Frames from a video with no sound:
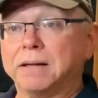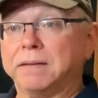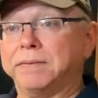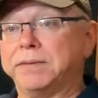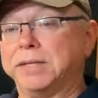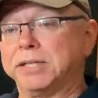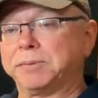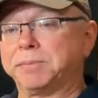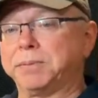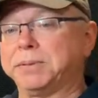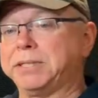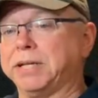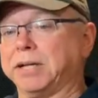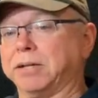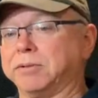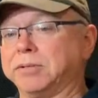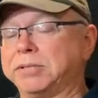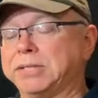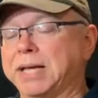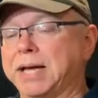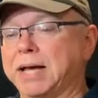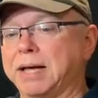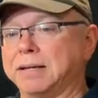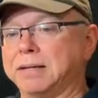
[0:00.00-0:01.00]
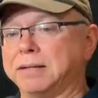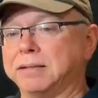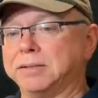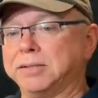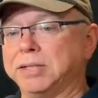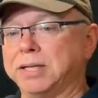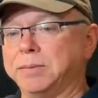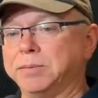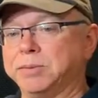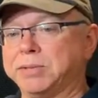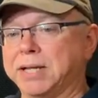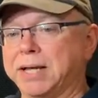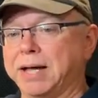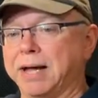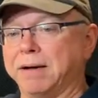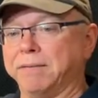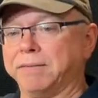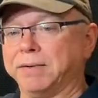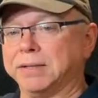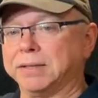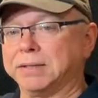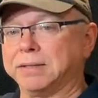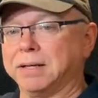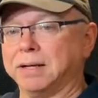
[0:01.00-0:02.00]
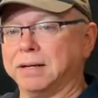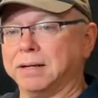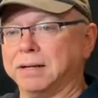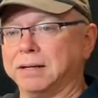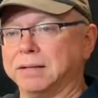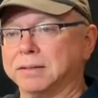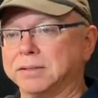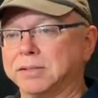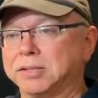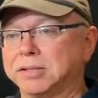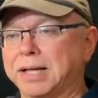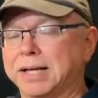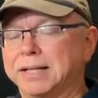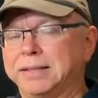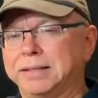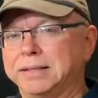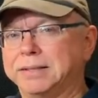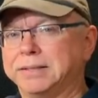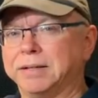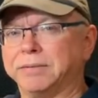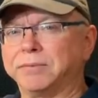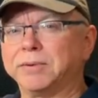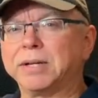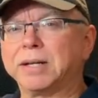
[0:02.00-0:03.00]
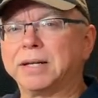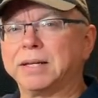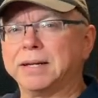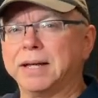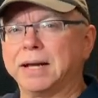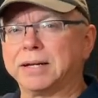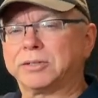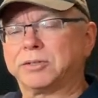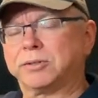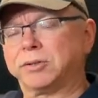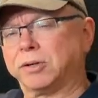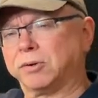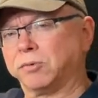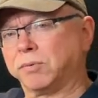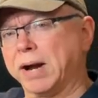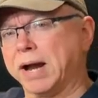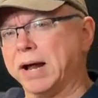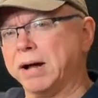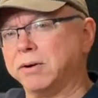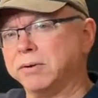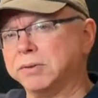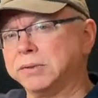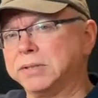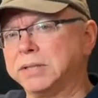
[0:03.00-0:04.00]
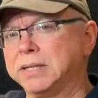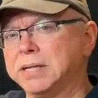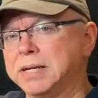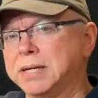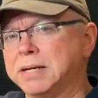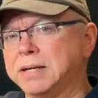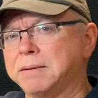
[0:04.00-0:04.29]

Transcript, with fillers: This particular set seems to have a, a slightly different connector, a round